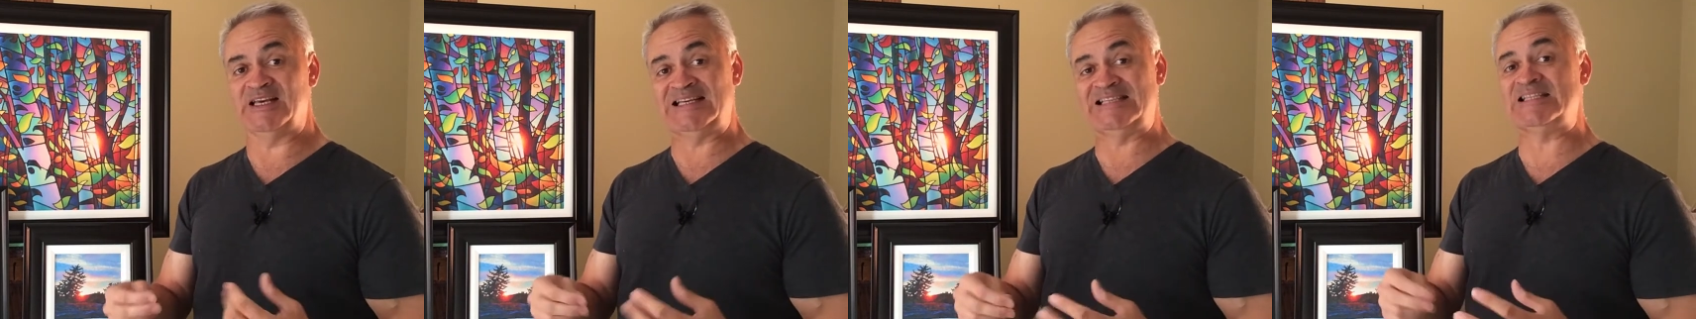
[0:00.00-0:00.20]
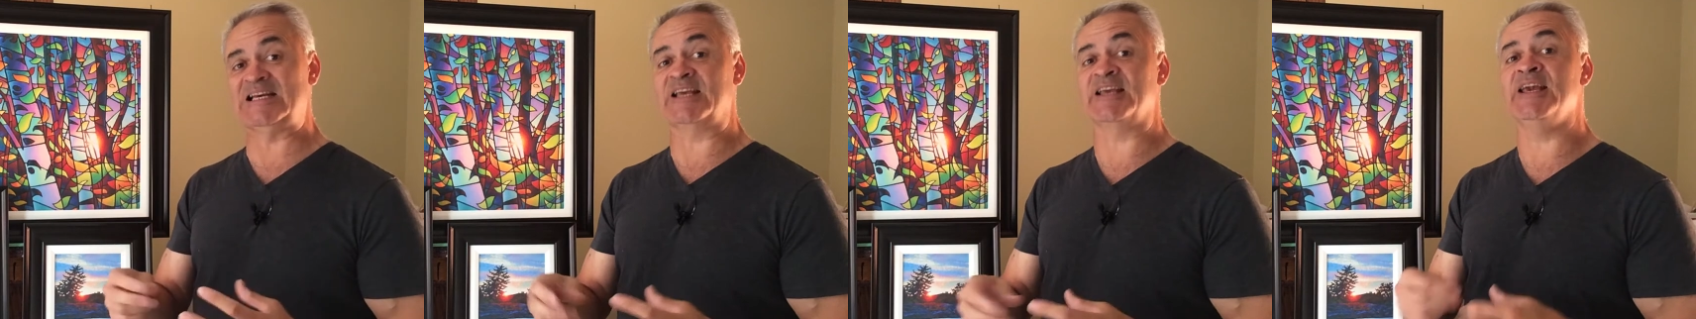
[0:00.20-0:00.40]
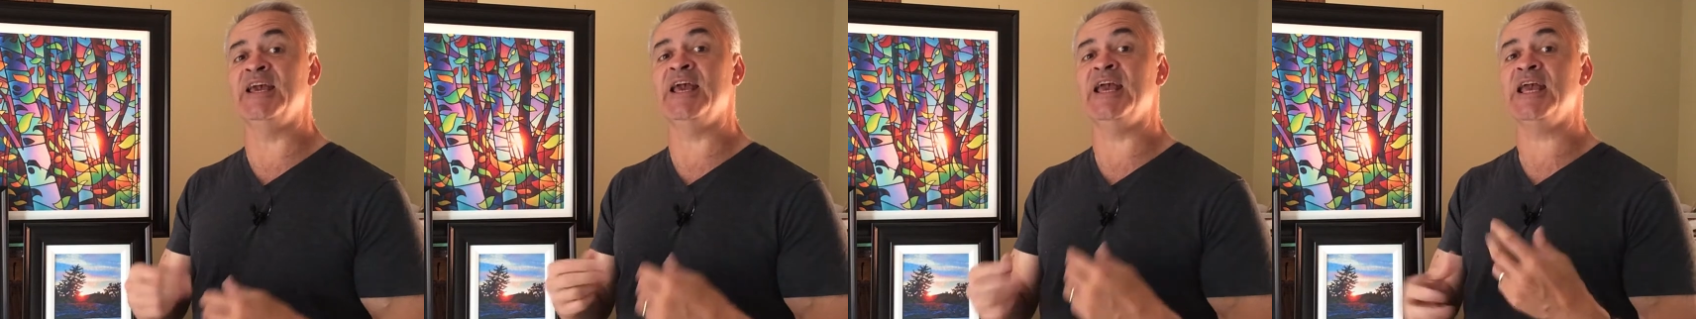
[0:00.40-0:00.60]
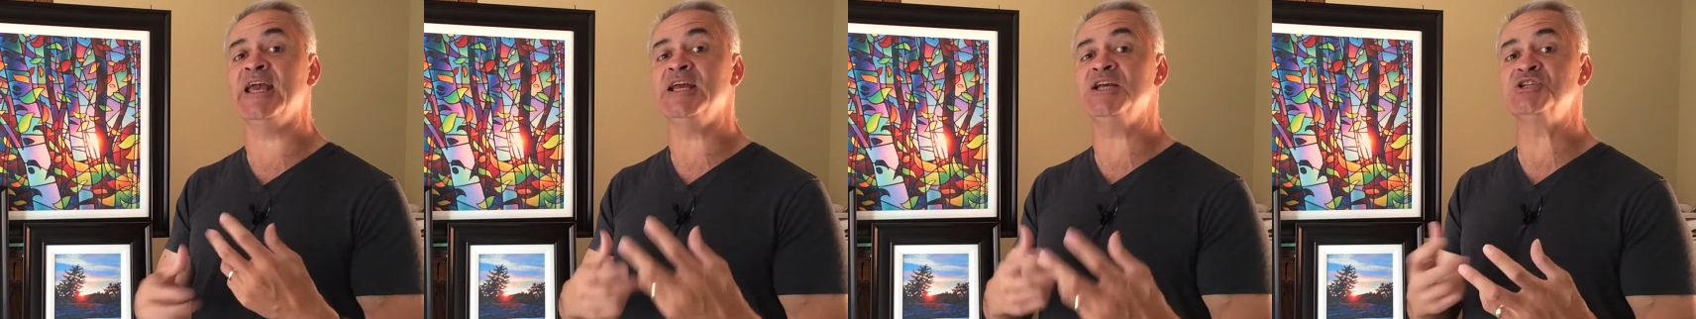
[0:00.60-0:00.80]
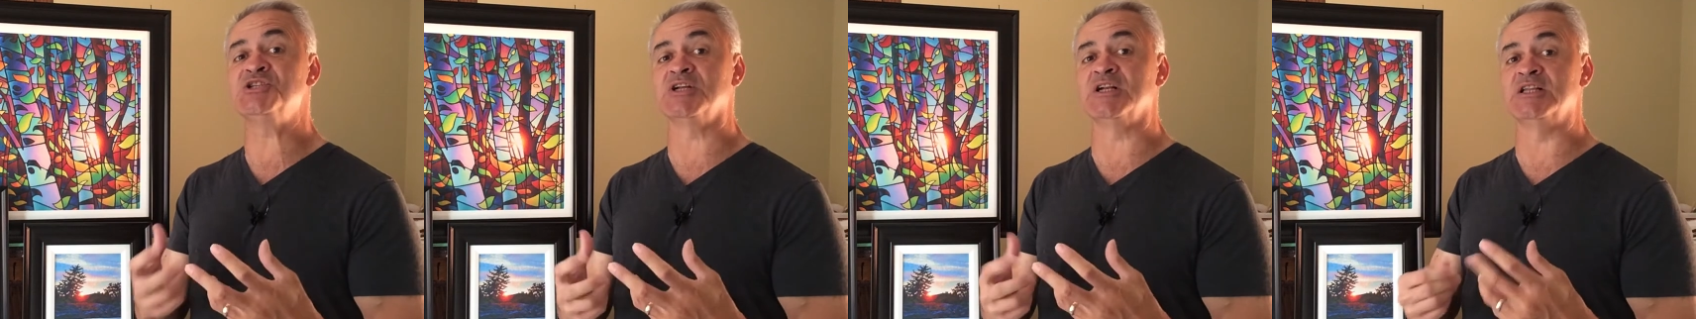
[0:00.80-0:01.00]
is
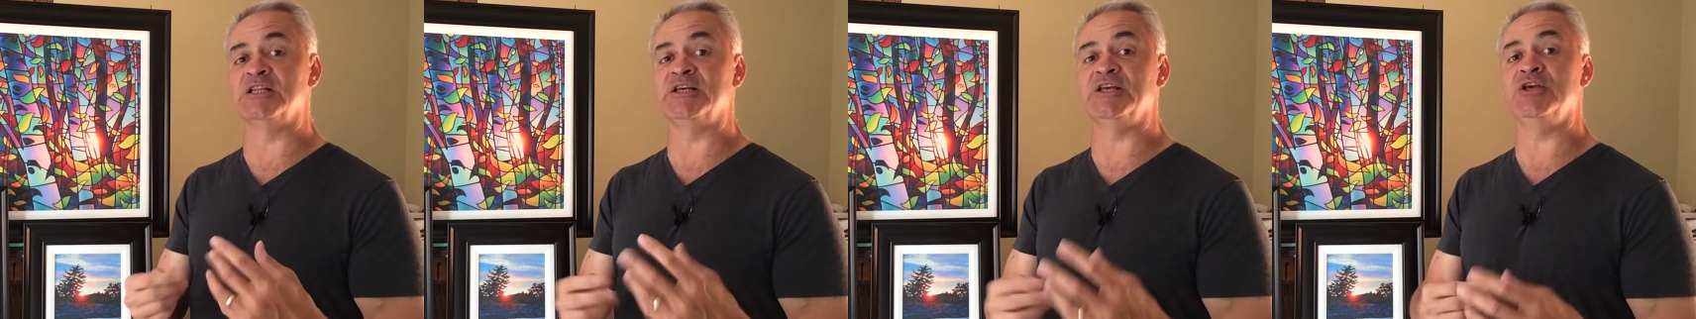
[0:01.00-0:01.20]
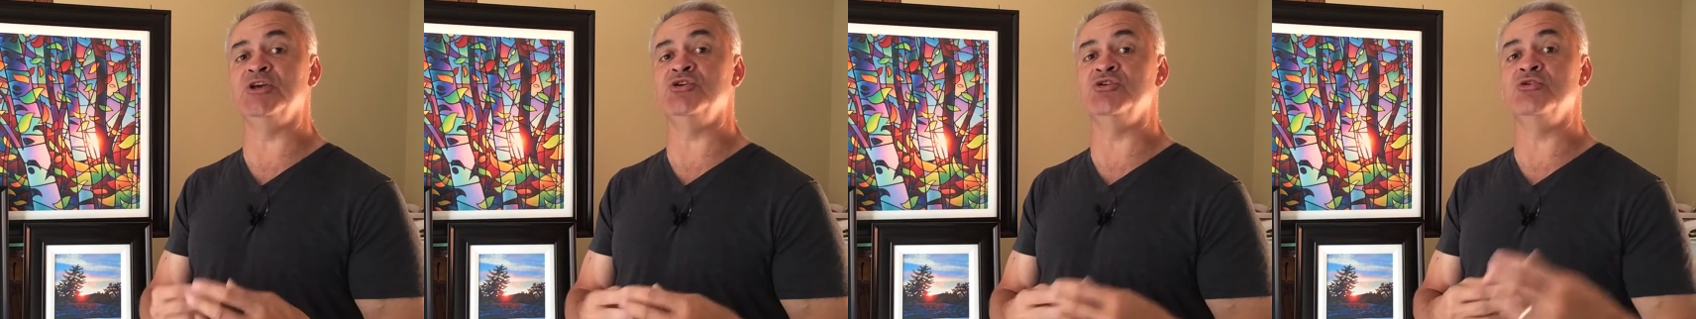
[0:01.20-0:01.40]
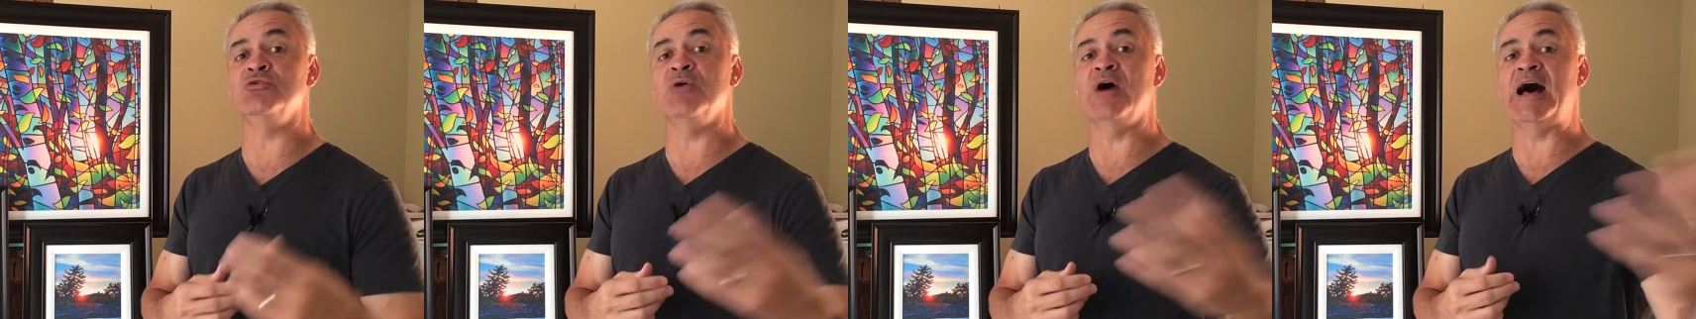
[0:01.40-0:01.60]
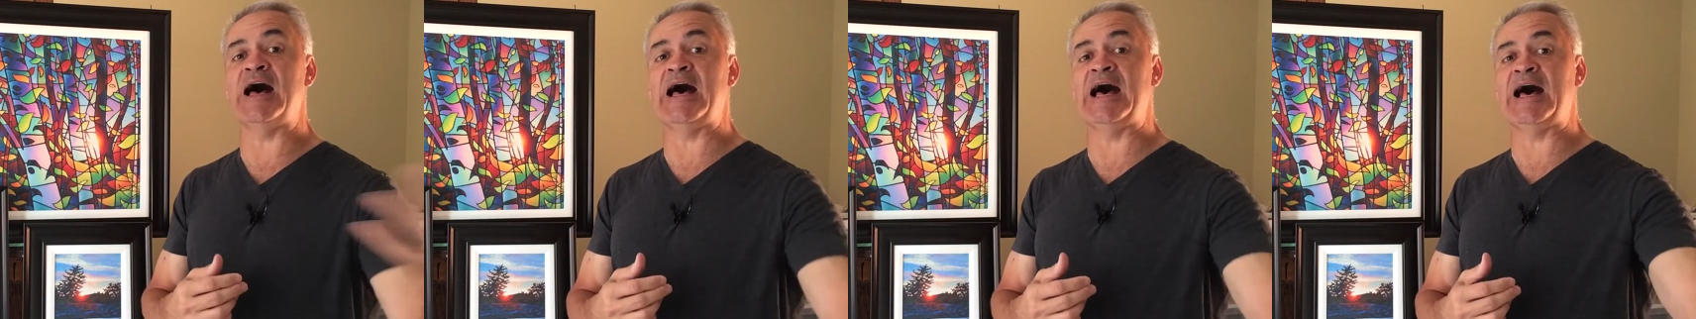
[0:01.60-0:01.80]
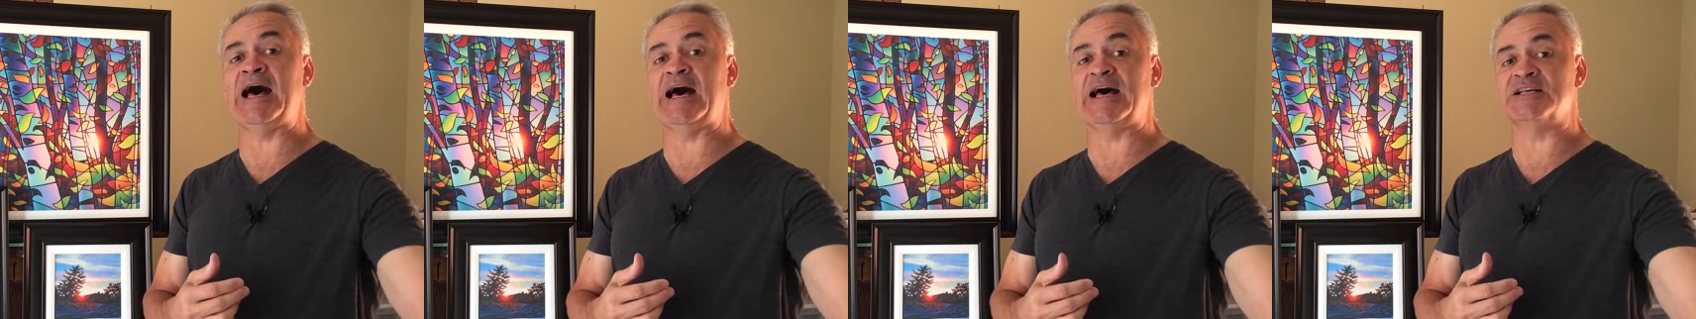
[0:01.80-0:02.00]
occasionally you
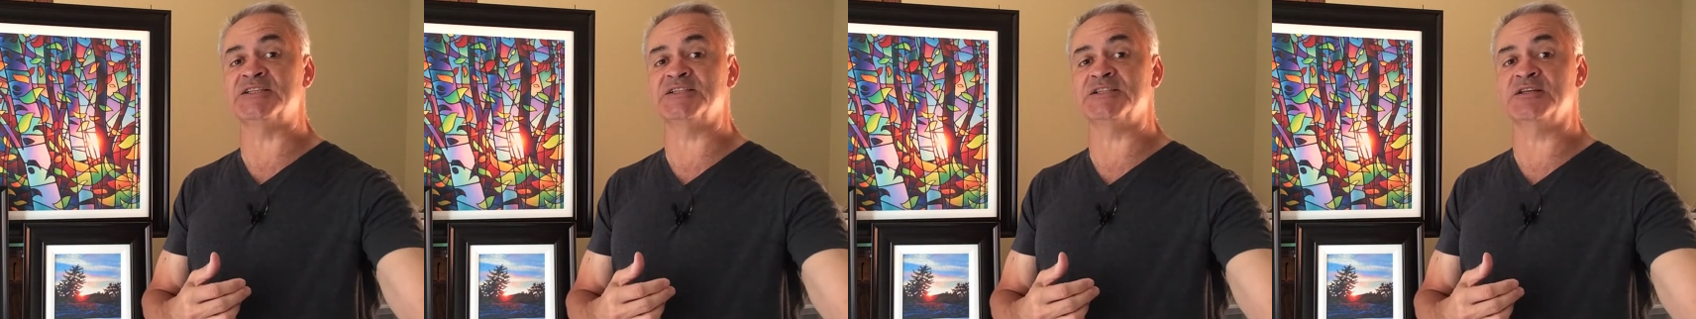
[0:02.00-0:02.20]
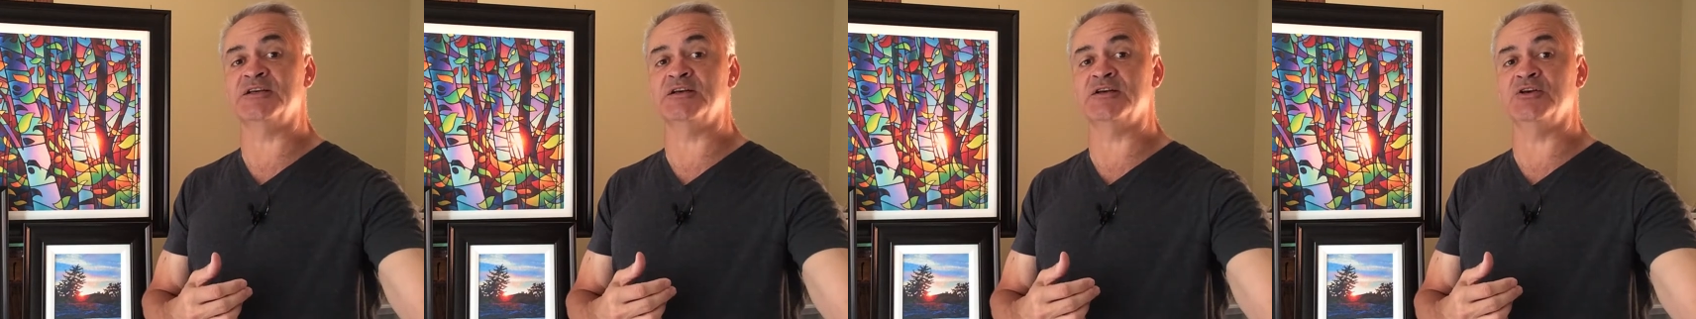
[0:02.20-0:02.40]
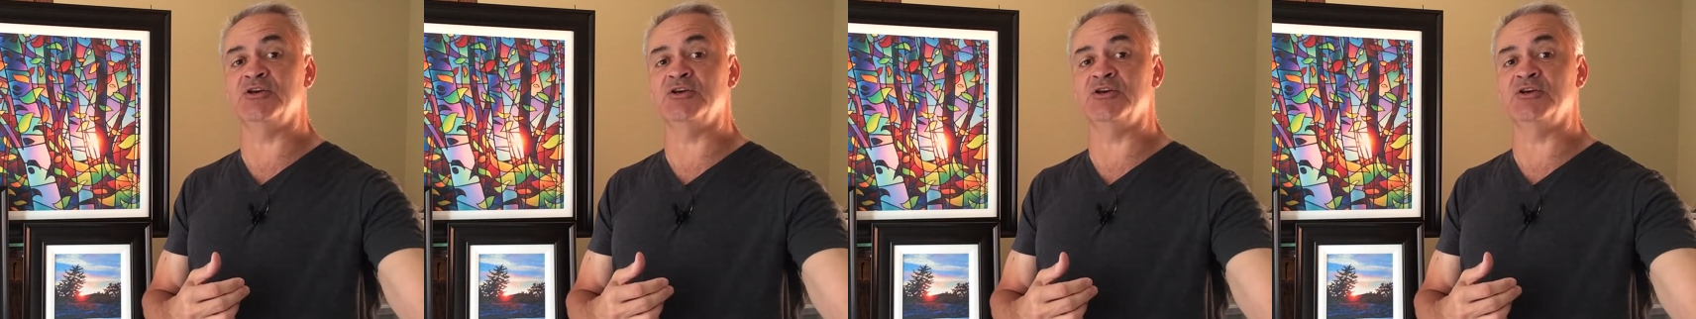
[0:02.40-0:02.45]
ask